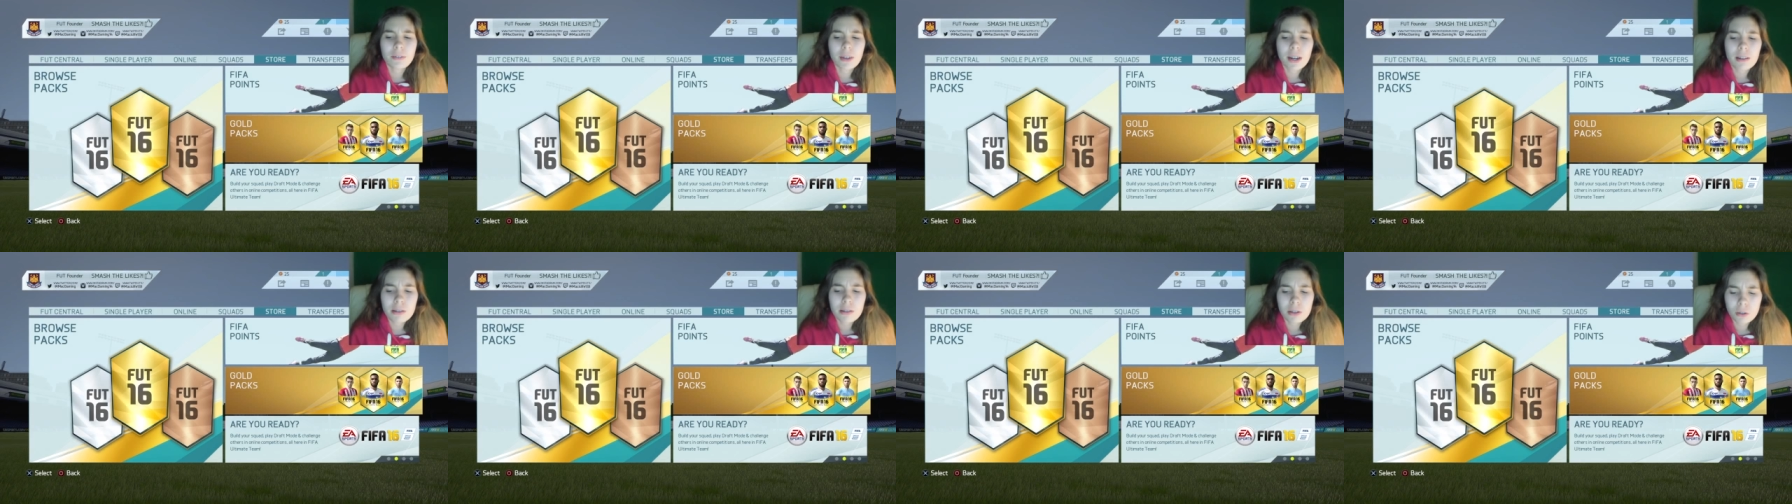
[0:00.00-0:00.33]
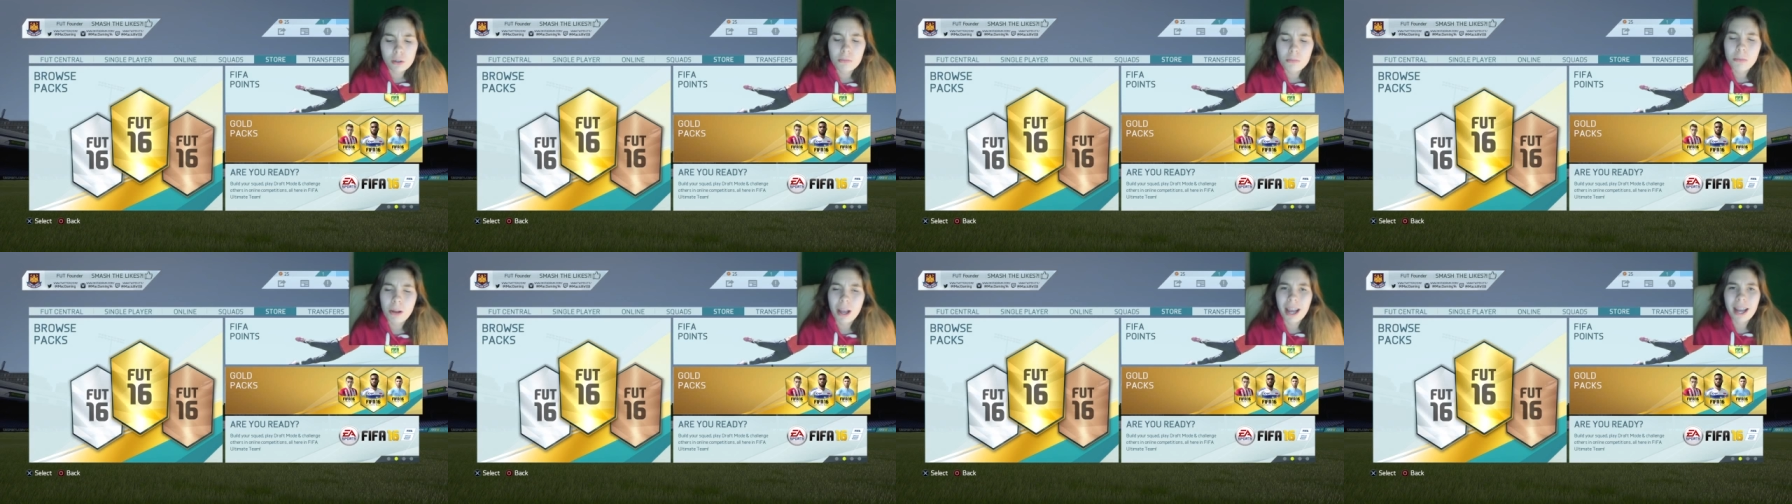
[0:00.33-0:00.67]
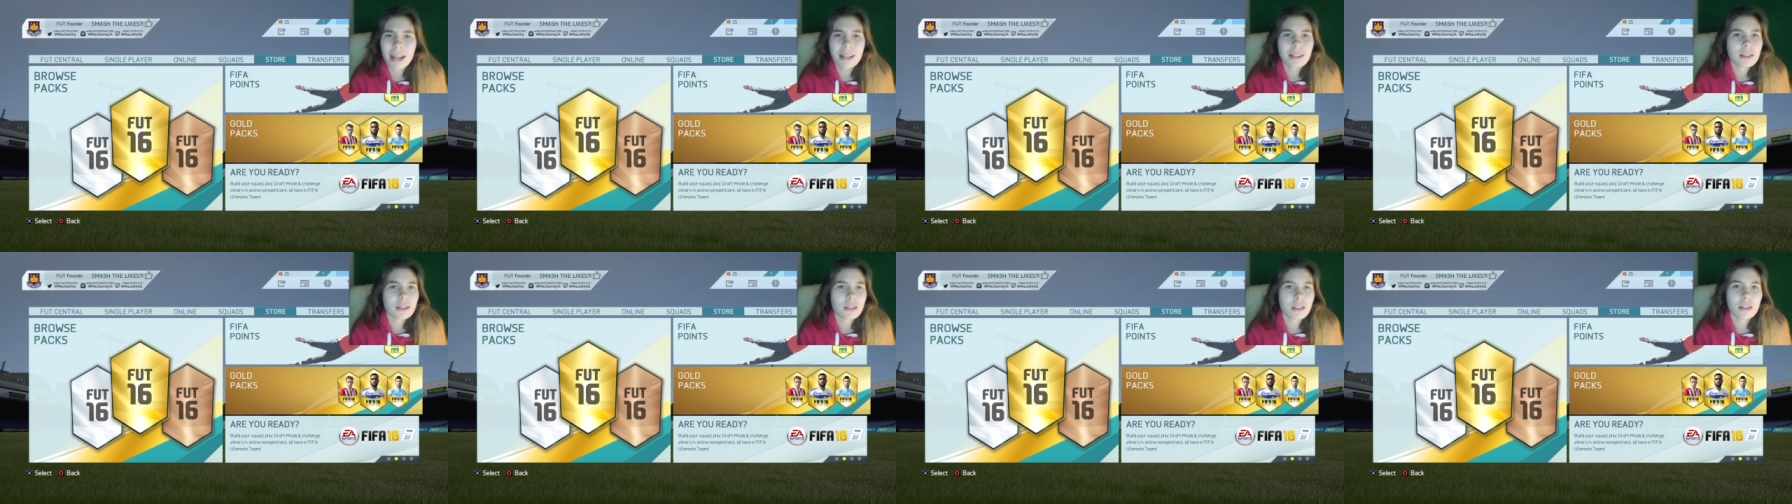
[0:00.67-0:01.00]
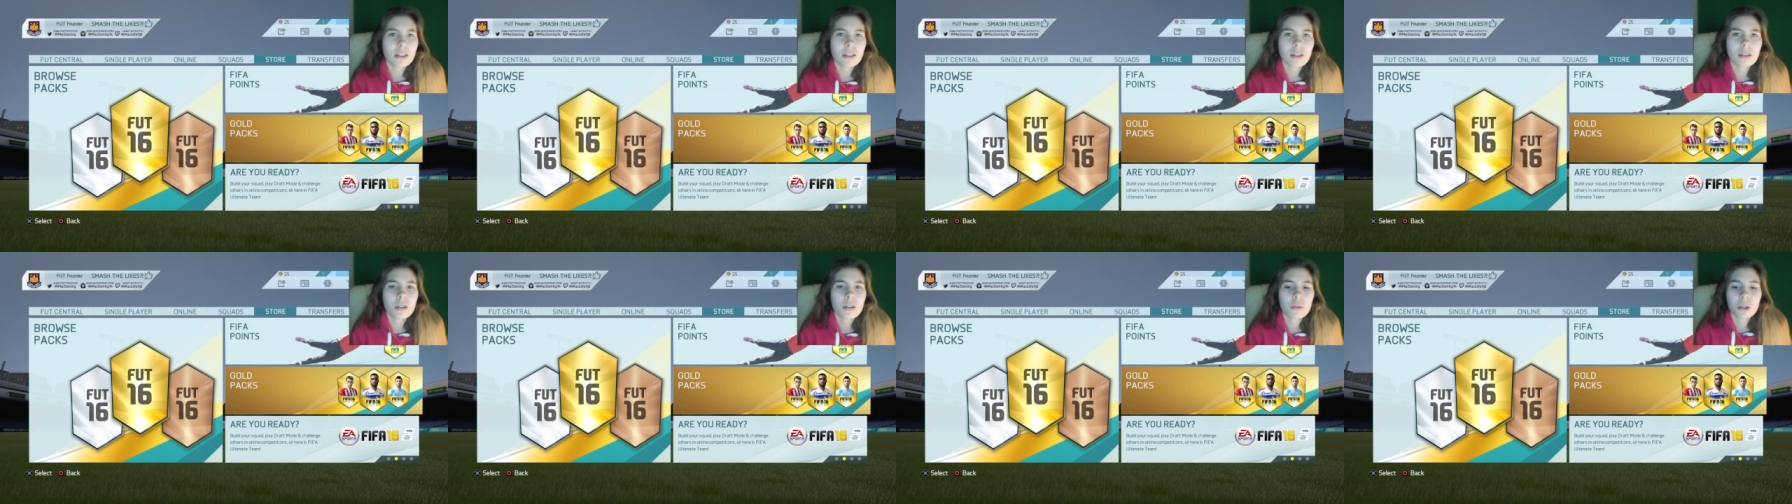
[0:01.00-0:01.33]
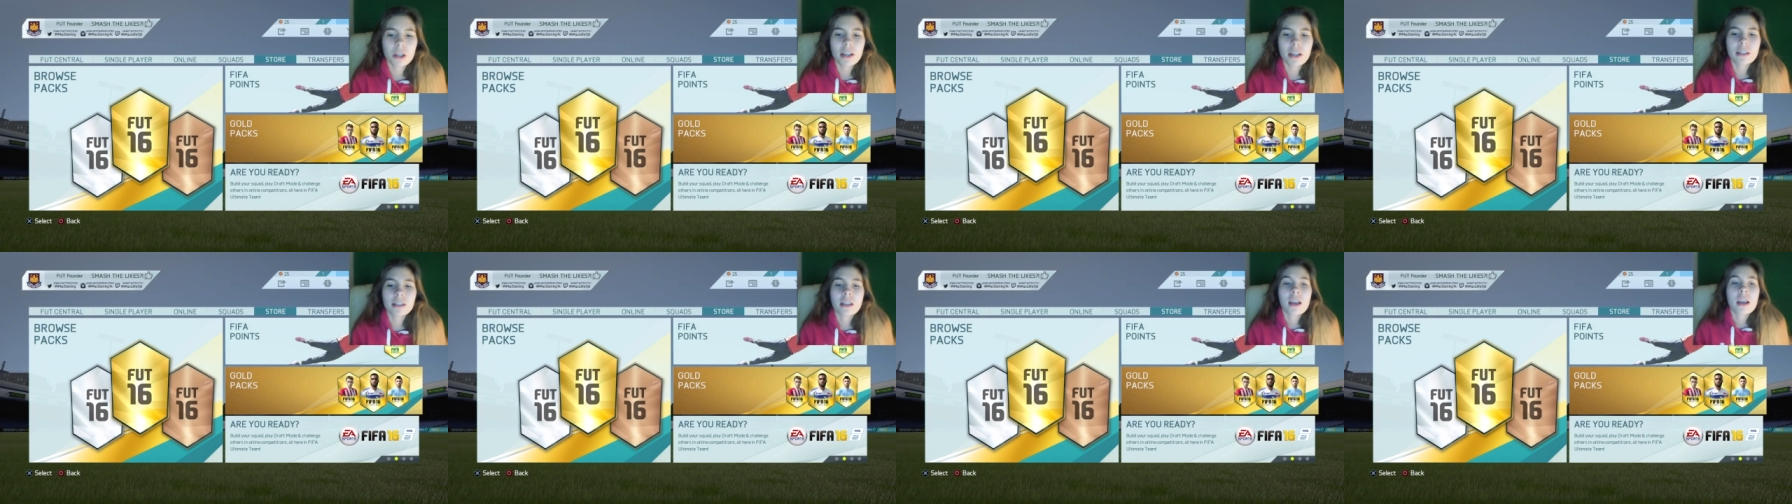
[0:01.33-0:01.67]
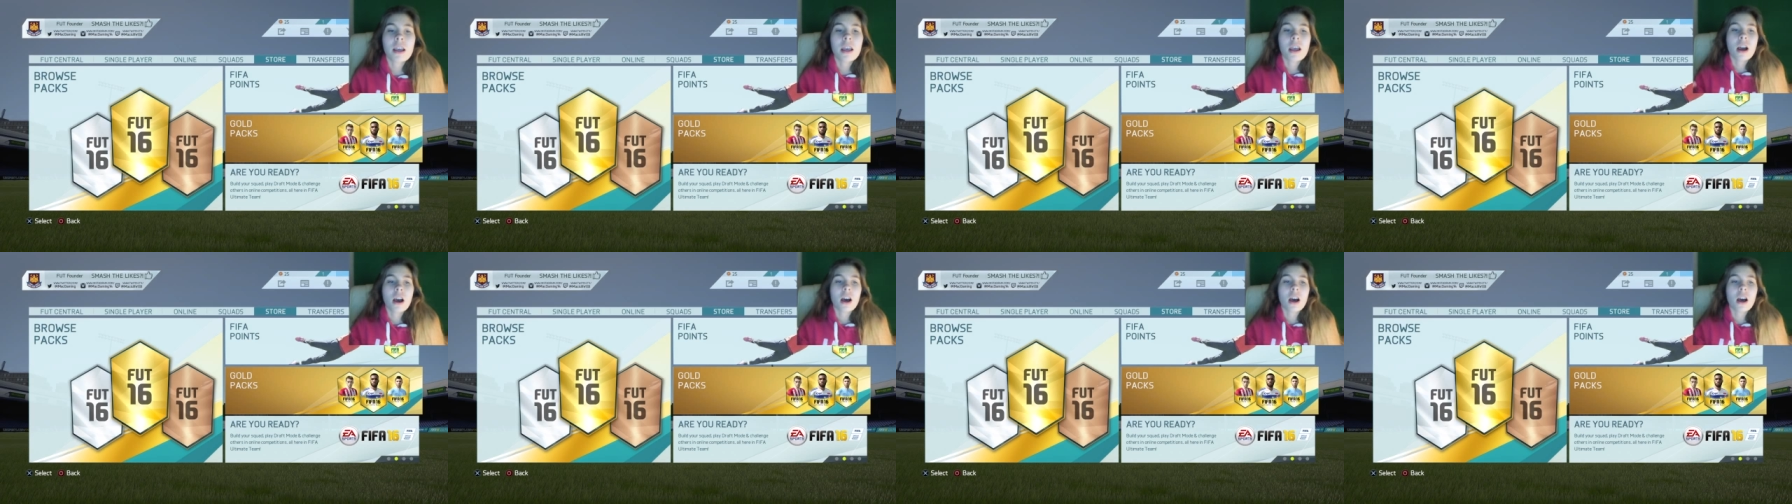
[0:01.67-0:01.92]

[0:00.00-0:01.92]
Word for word: rounds or packs, I don't know what it is.